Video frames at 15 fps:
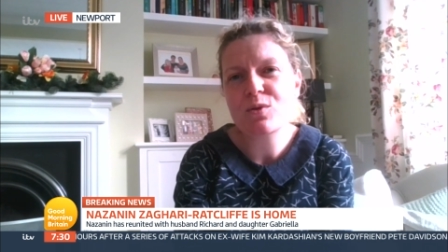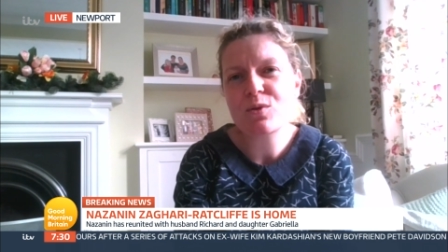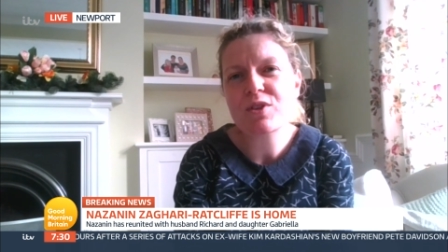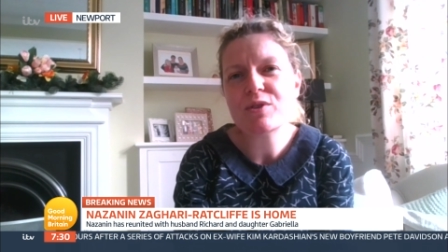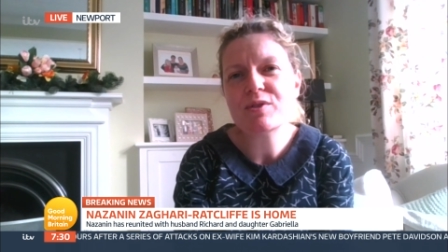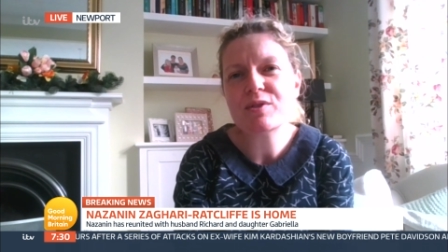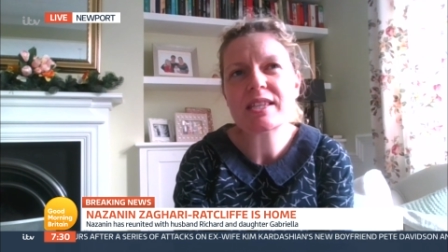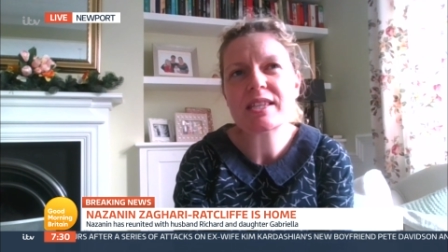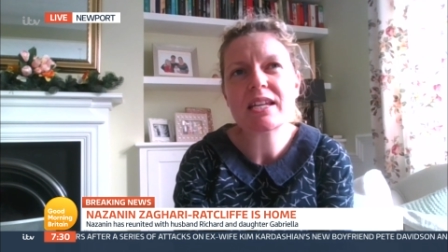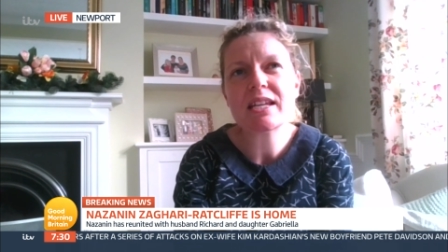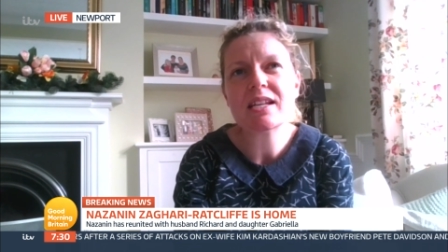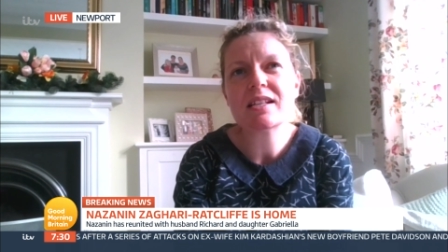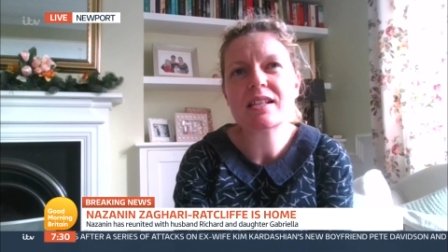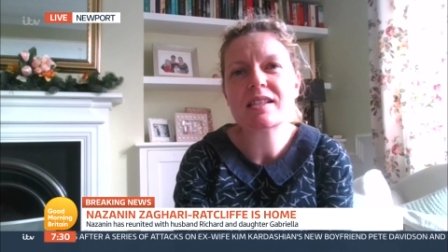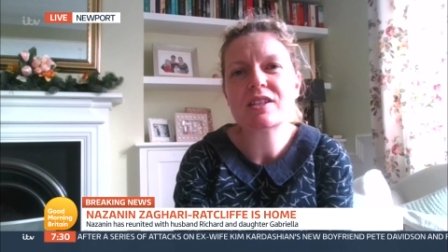all those
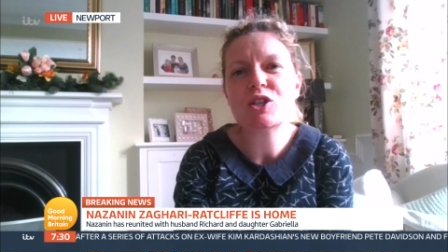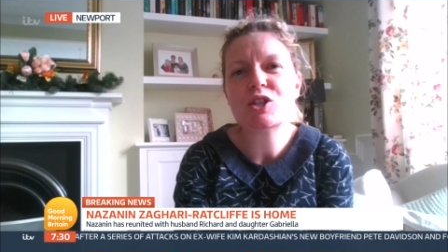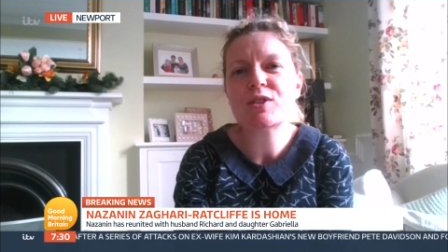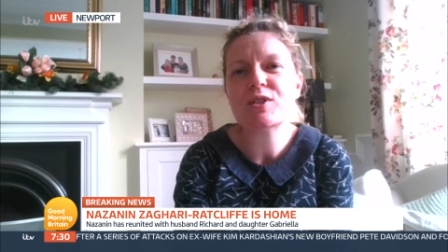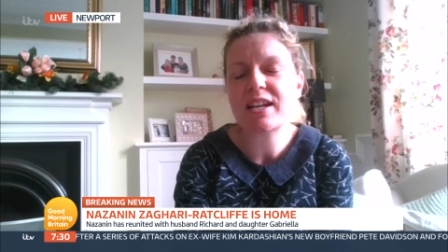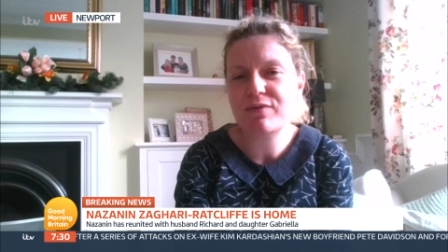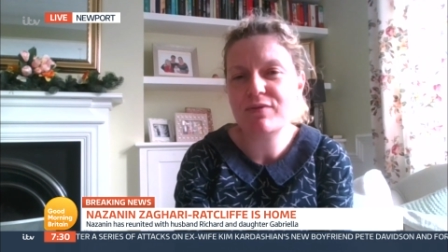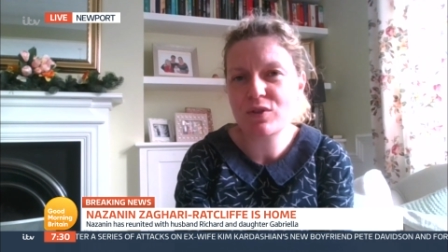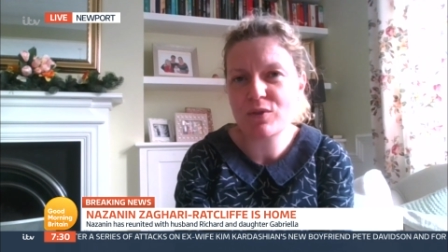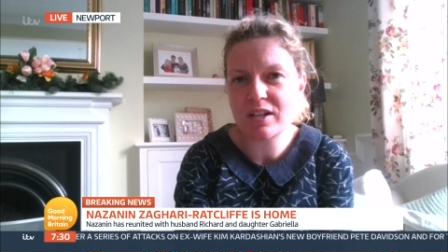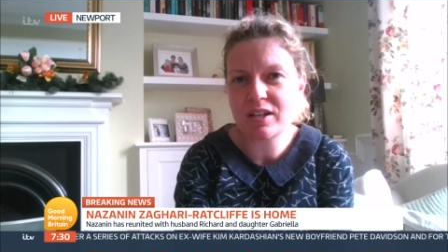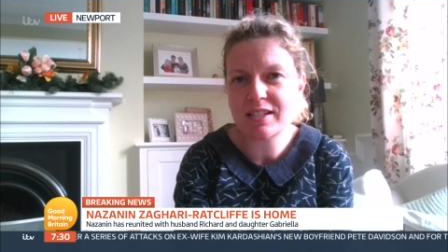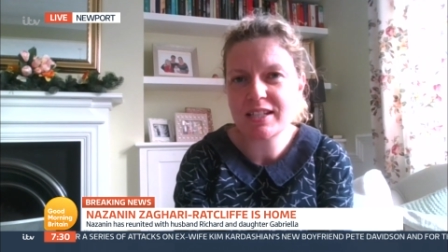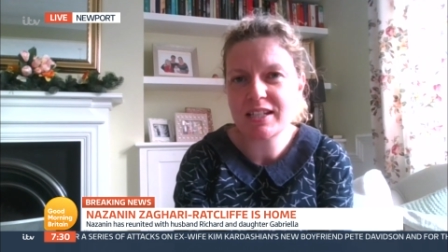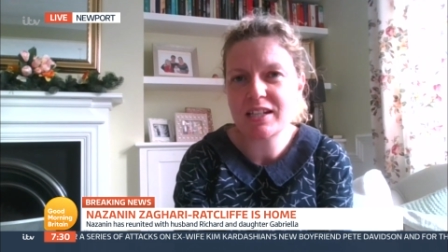things that you take for
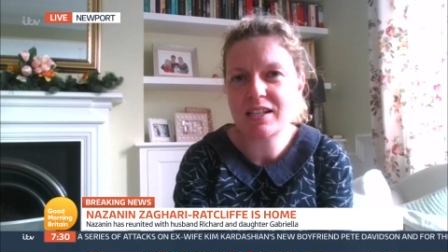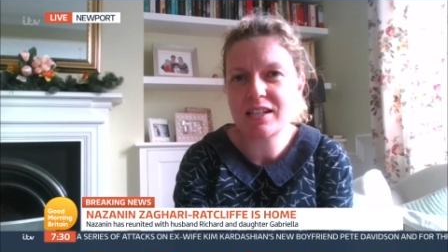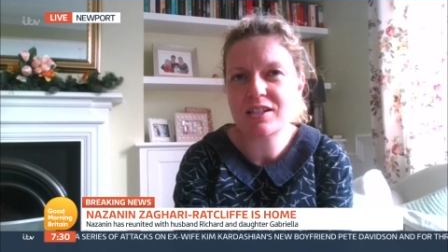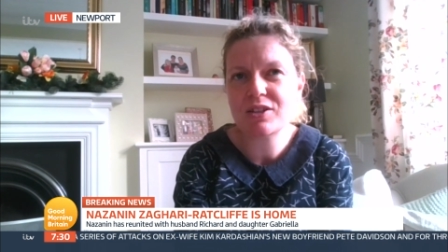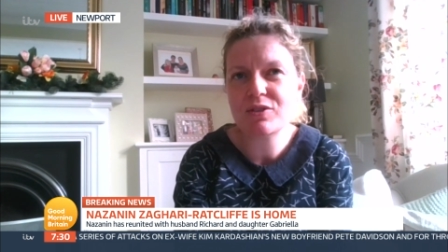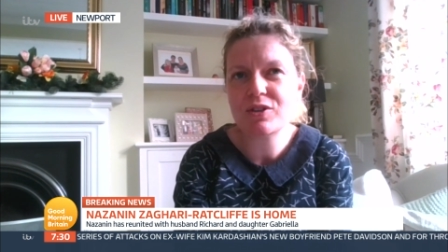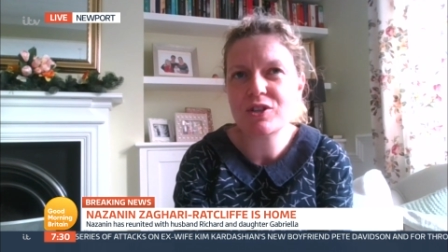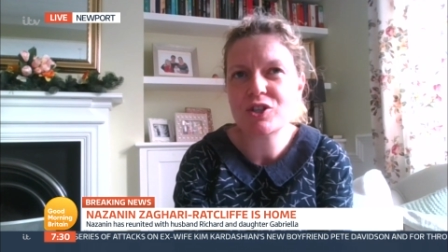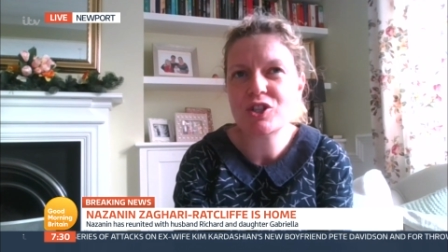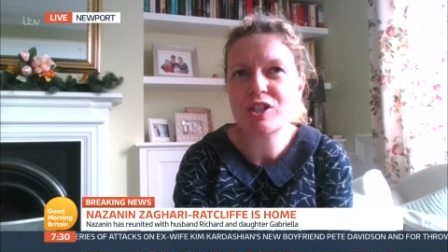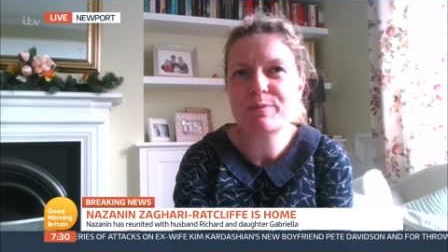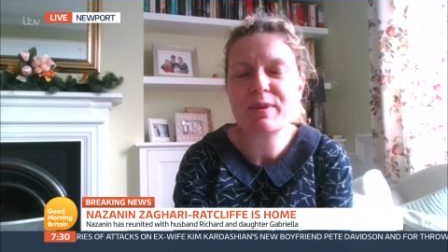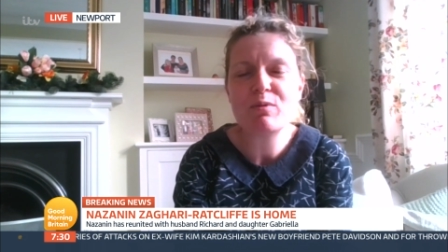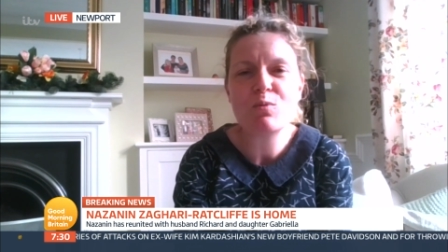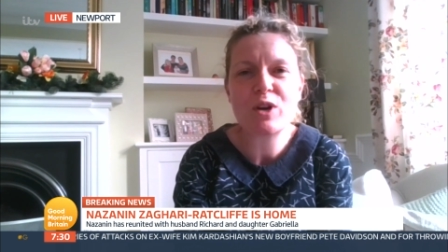granted that
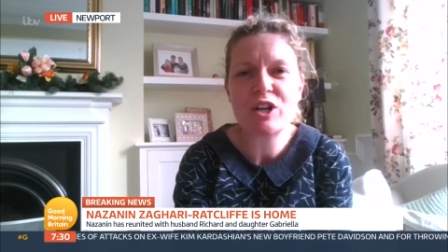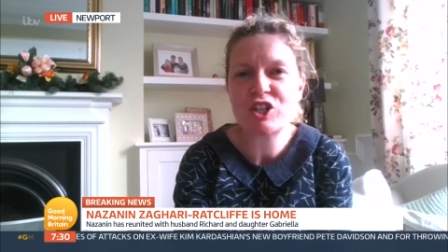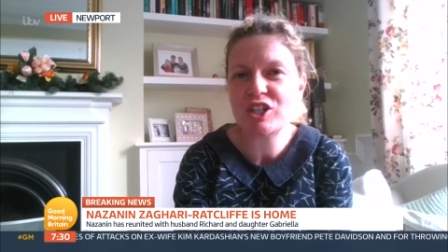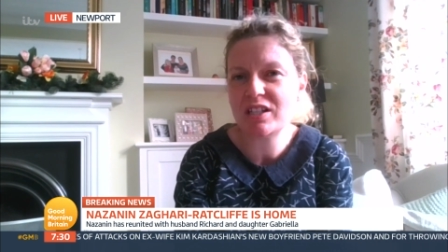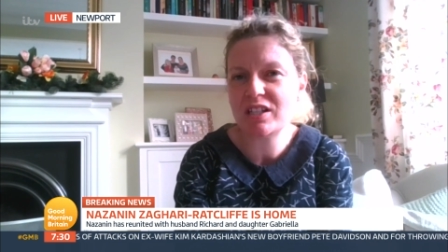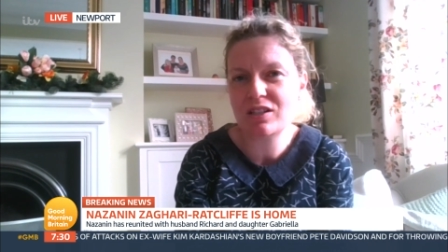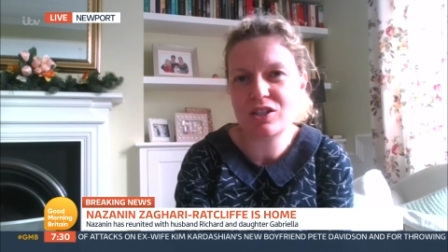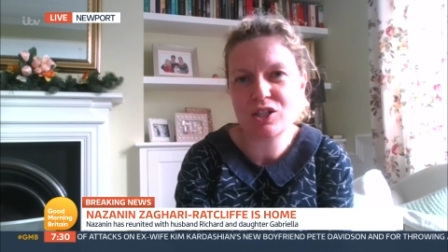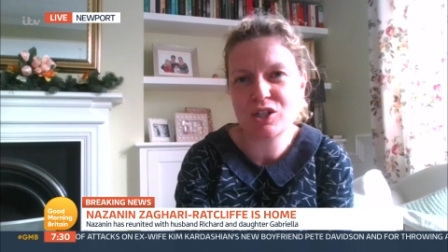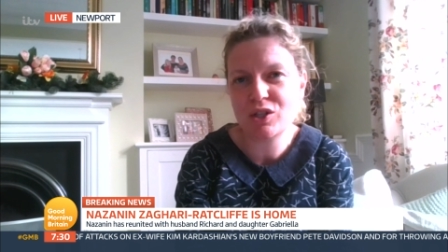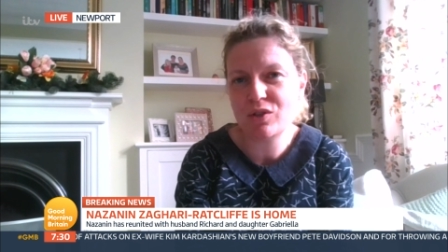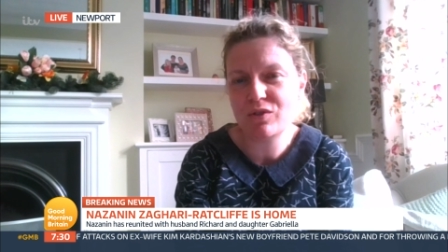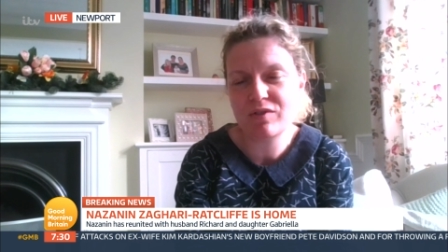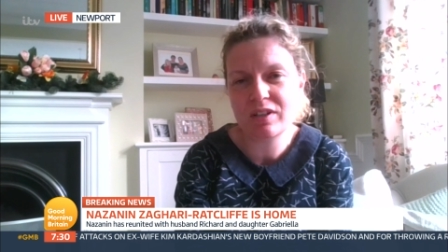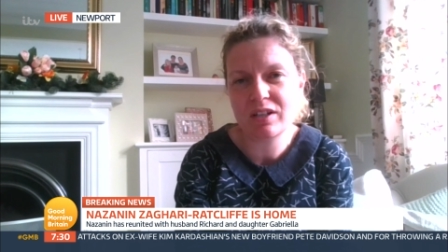she's been wishing to
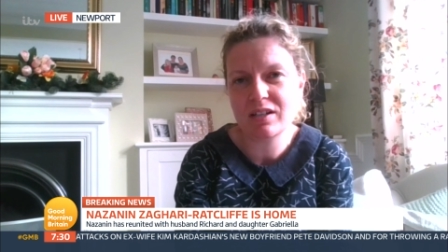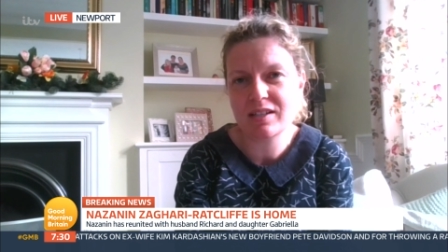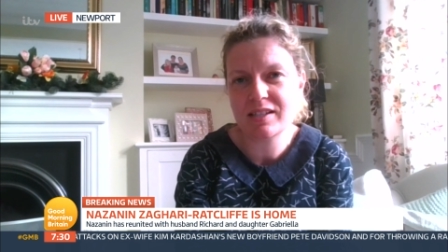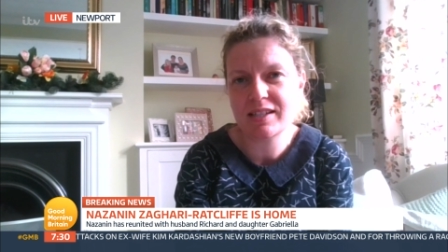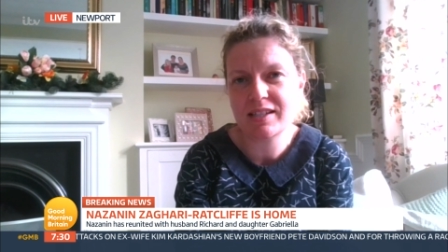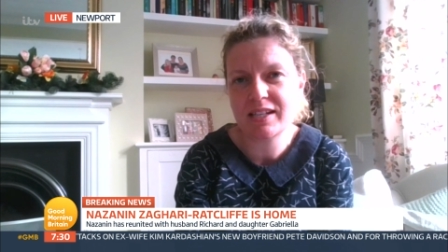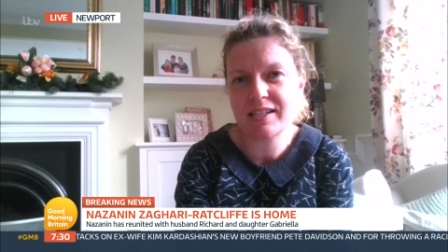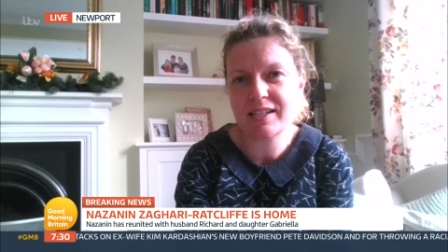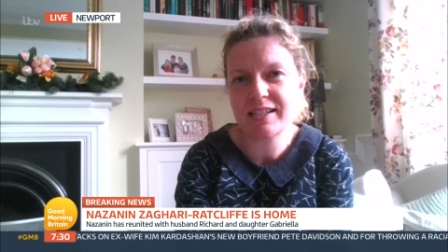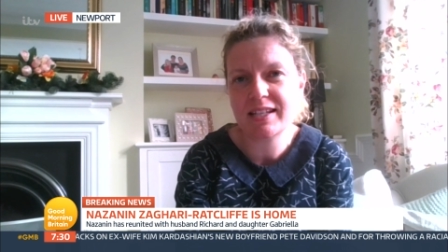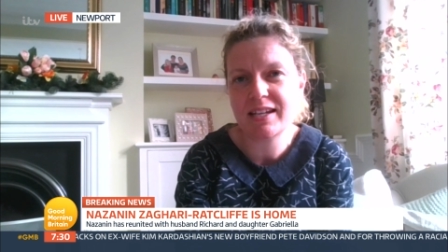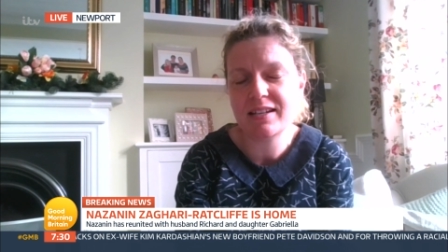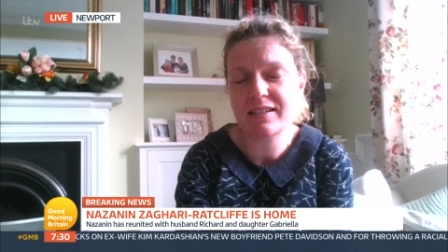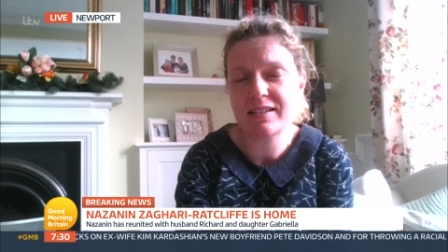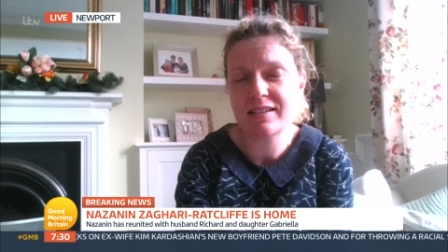do for the last 6
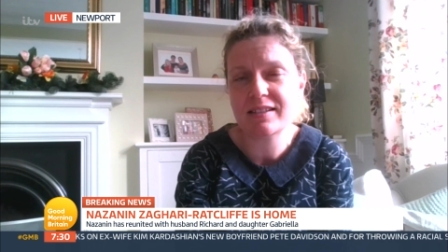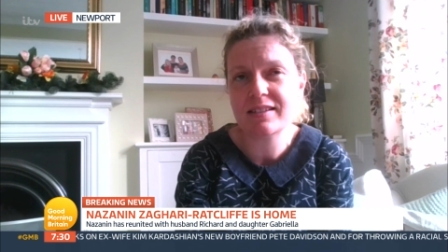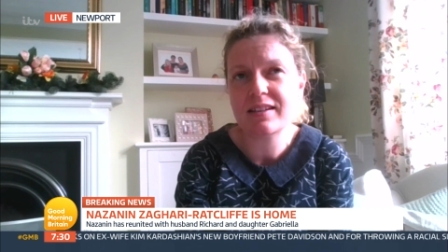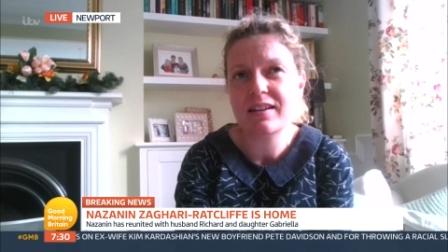years,